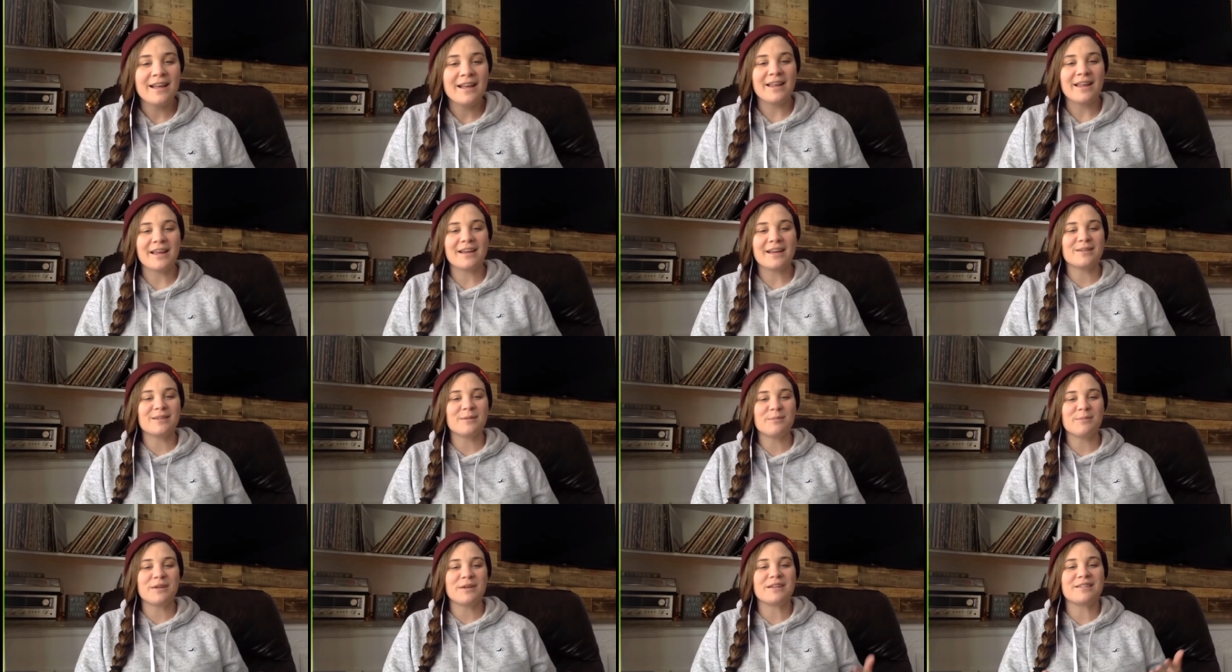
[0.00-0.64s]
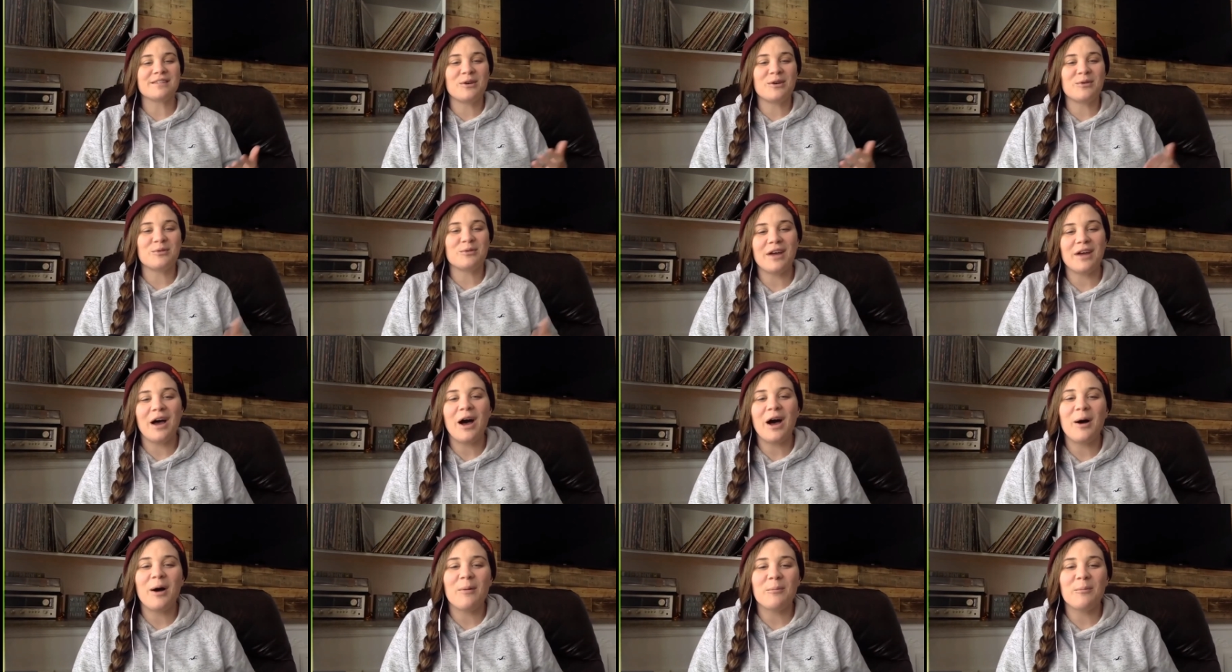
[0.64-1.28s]
like something so
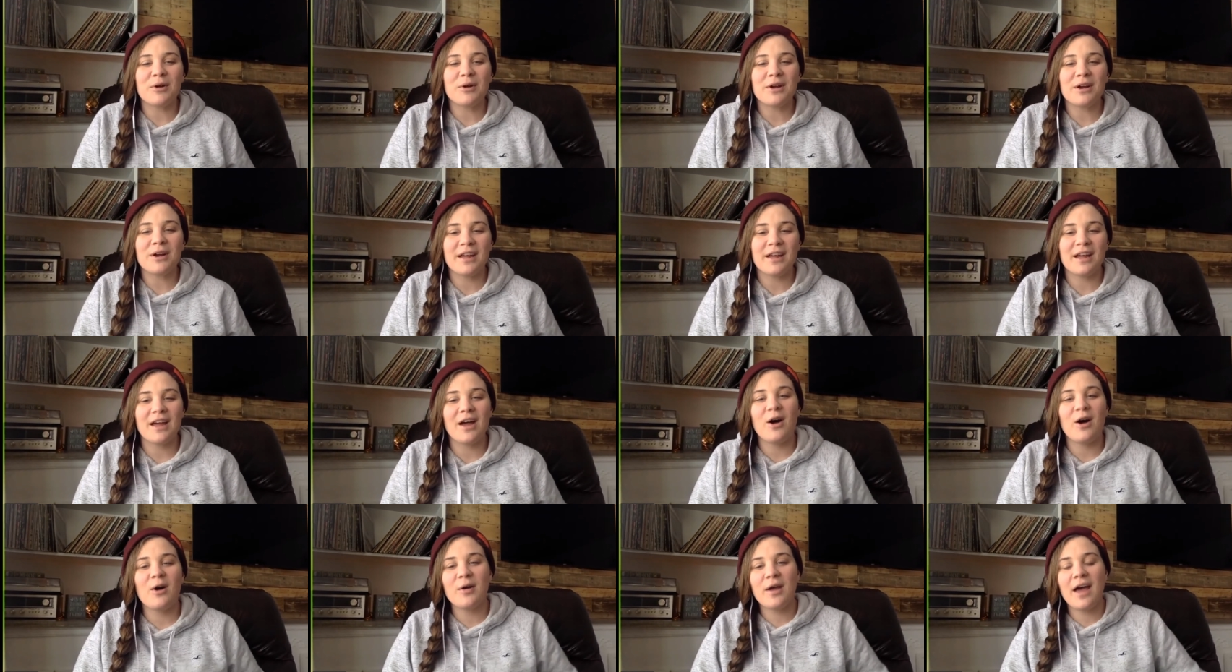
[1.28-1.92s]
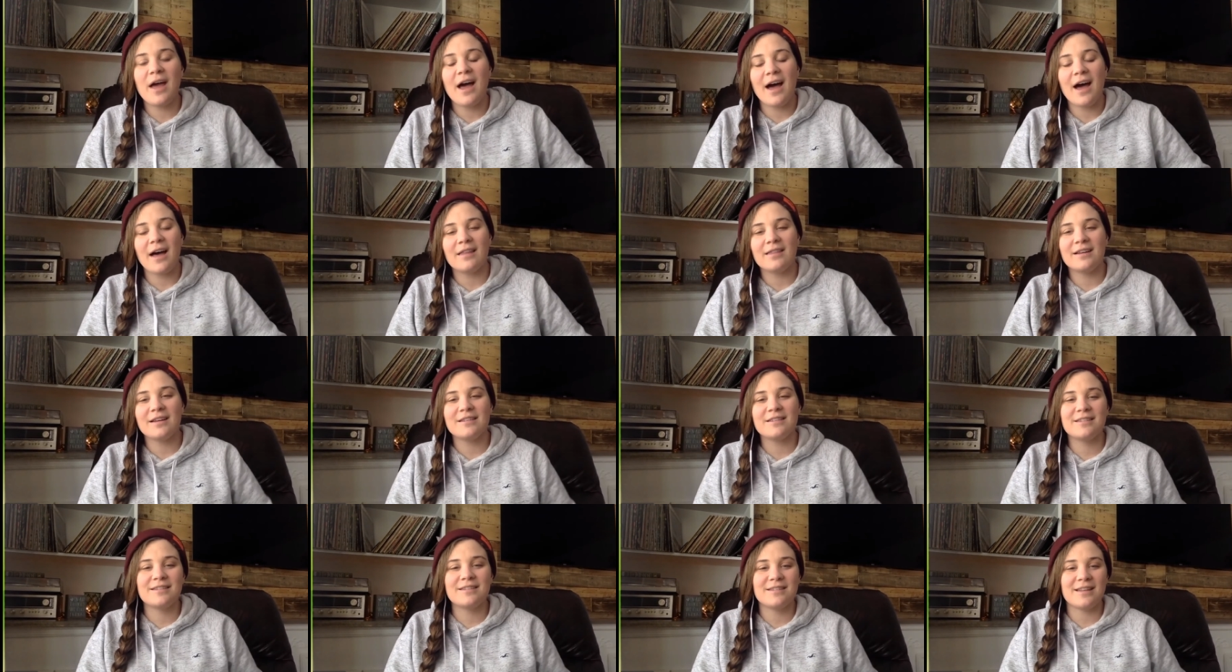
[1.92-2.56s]
dumb where you're like, oh yeah,
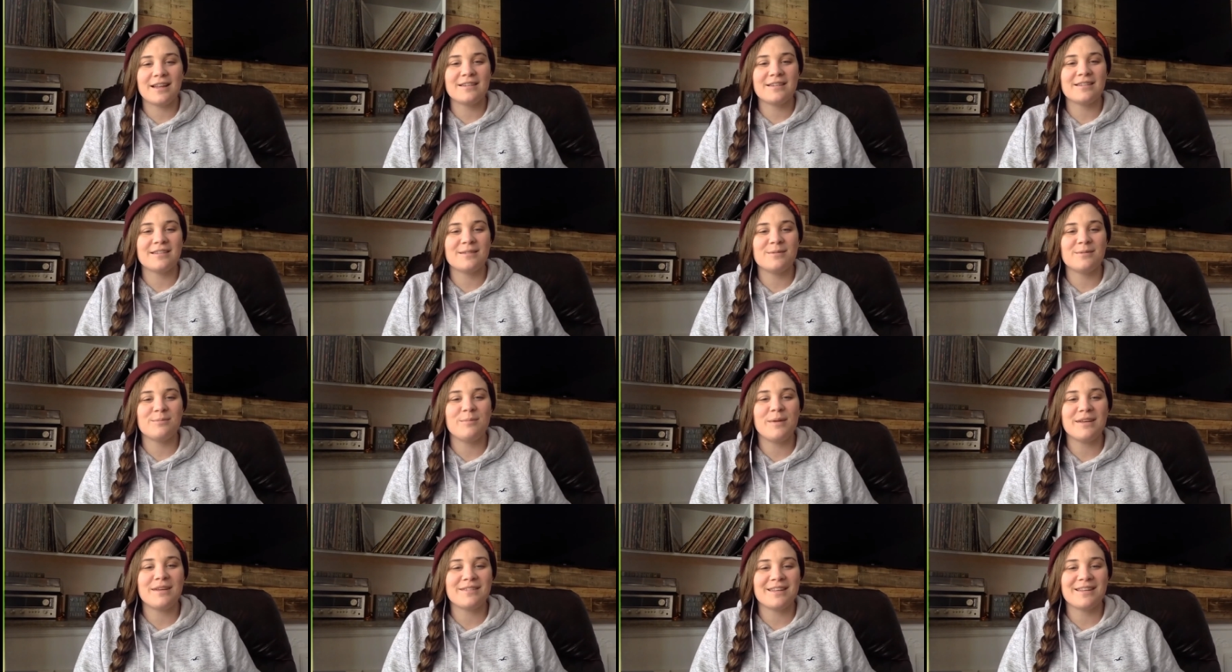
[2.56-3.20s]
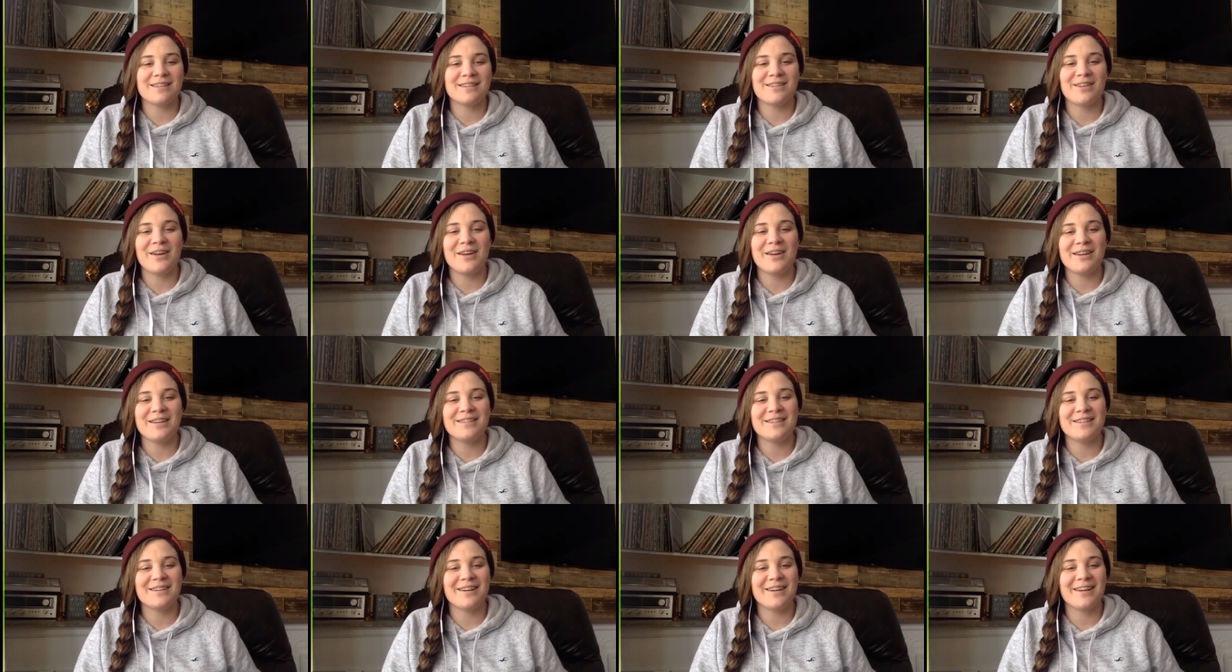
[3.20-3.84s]
that's makes things a lot
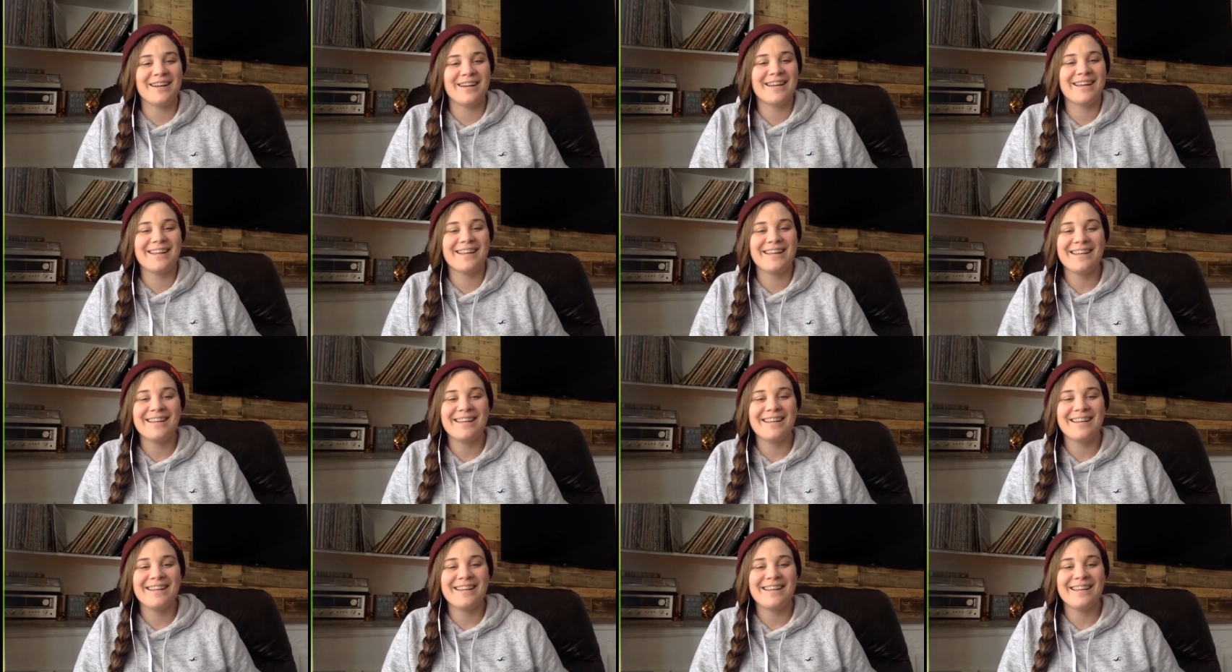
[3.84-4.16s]
easier.